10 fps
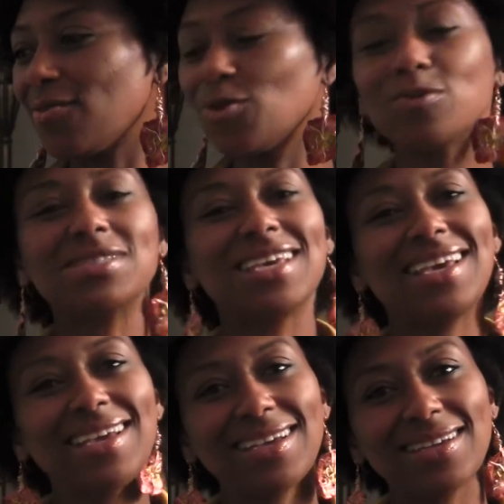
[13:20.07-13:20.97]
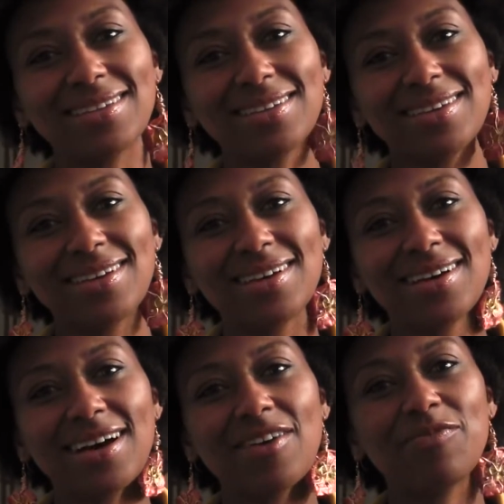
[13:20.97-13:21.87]
routine
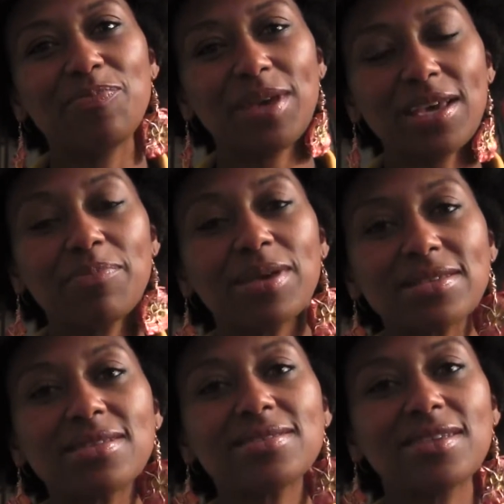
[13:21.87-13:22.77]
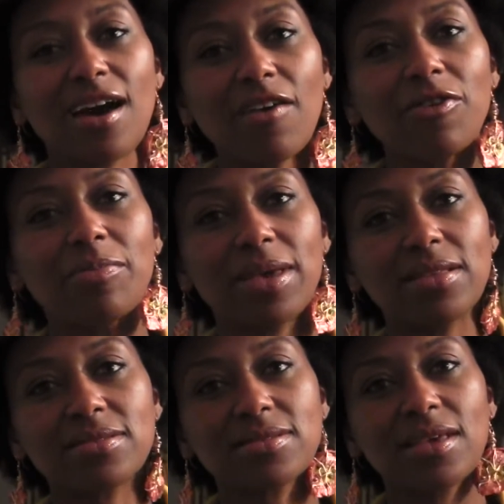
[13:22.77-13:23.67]
of big business
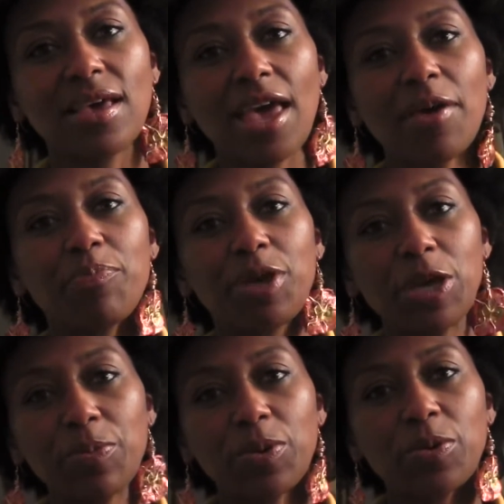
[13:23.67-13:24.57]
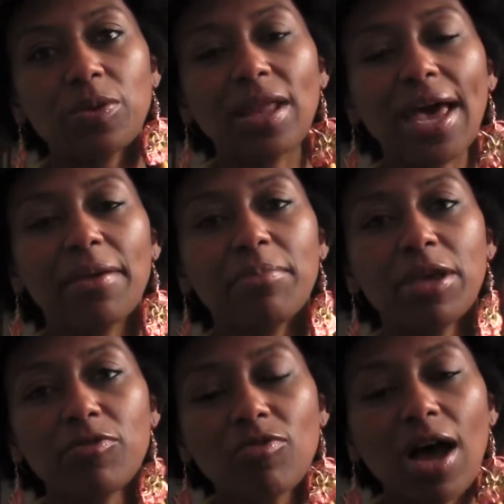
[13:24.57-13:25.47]
governments and people like
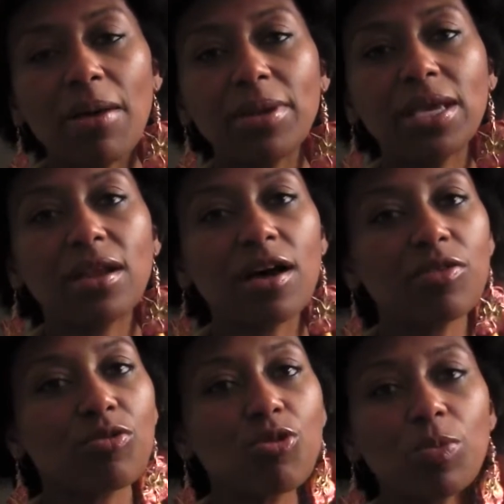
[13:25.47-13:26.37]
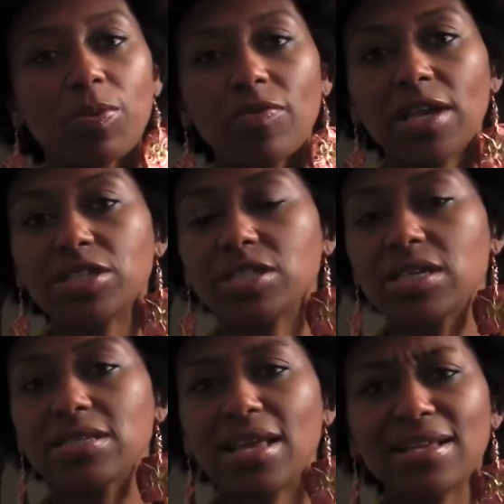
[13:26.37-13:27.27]
Mitt Romney and other
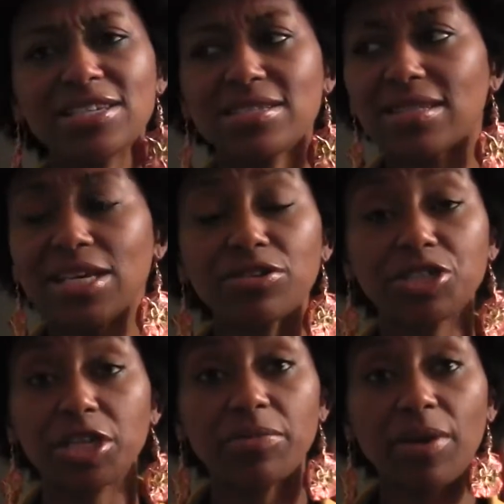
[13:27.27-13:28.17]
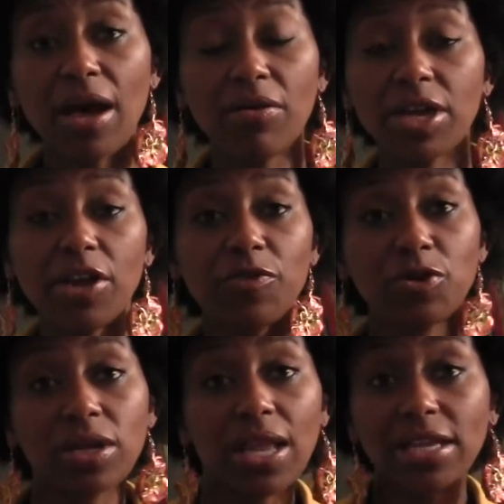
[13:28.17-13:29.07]
corporations and just leadership. I don't care if
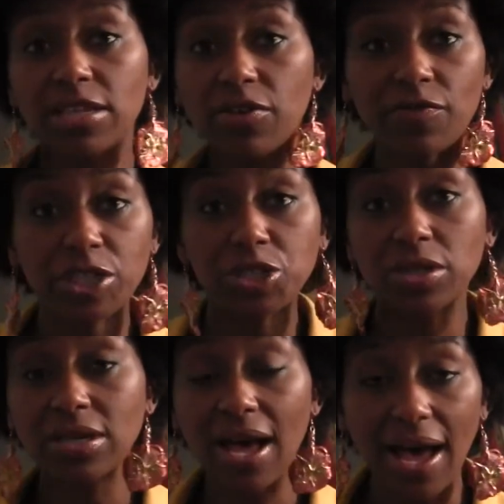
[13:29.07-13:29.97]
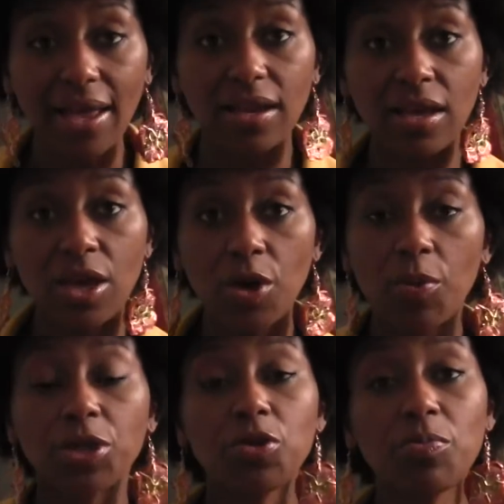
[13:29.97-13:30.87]
you're an elected official or not.
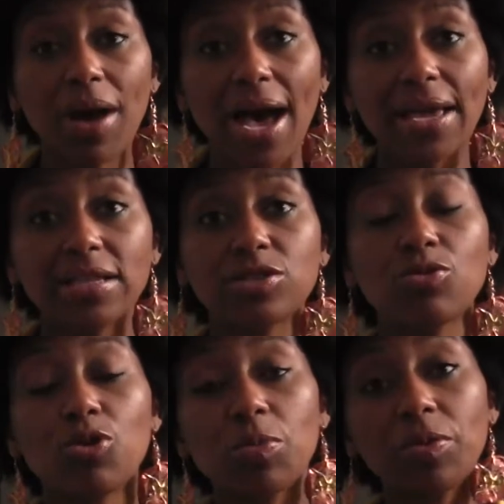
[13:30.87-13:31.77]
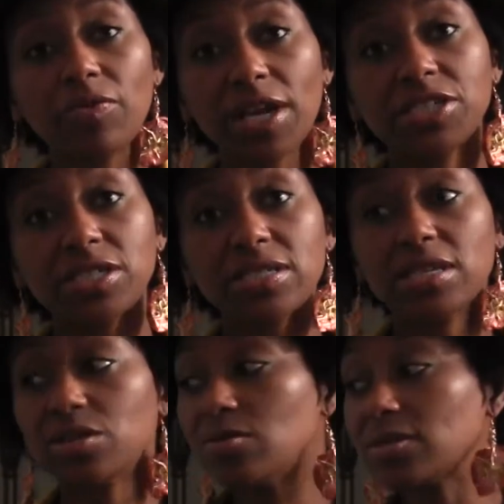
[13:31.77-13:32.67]
When you buy into corporations
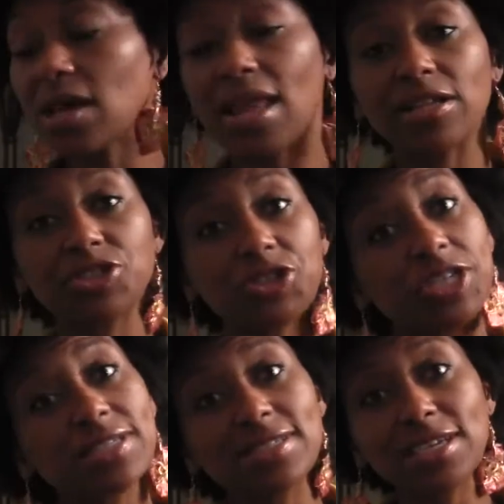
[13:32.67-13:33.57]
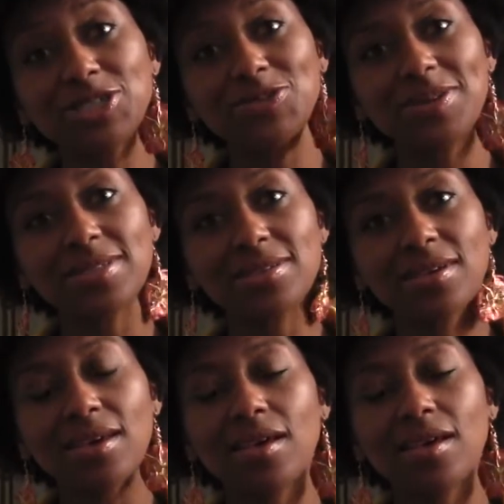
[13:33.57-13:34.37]
and you sell out your constituents,